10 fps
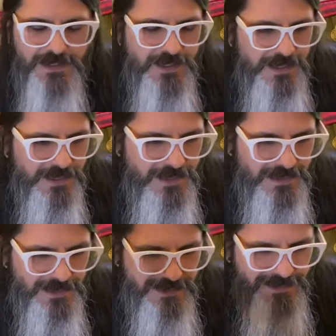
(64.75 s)
And
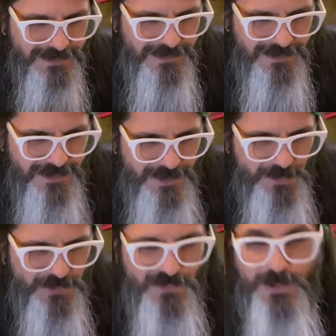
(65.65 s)
uh, I'm
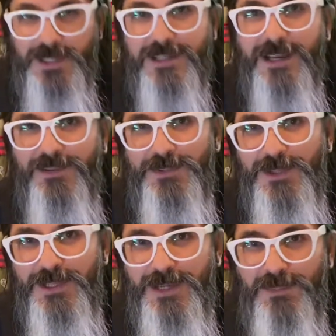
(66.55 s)
used to it, as it
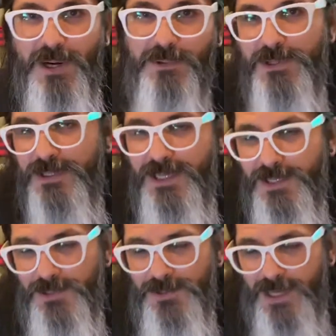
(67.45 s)
were. I probably could get a
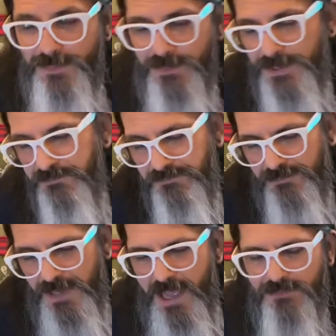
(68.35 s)
new copy, but
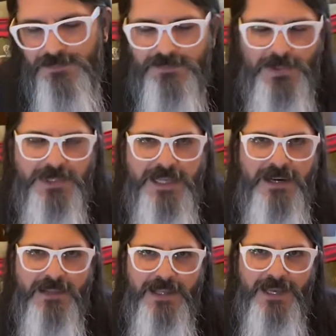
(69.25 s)
I haven't broken down with
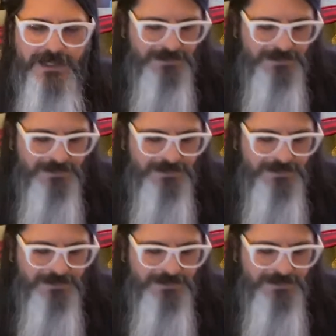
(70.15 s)
that yet.